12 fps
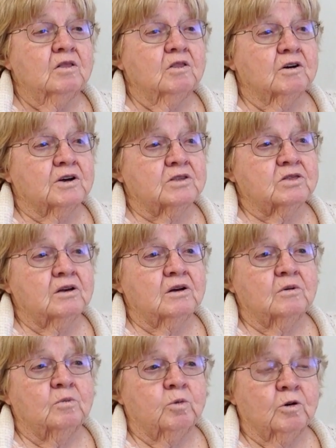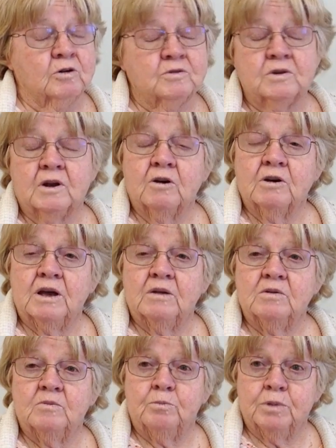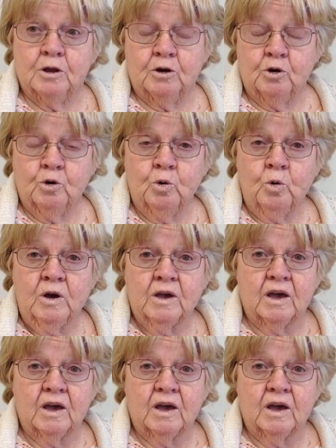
Look at the words that are in blue,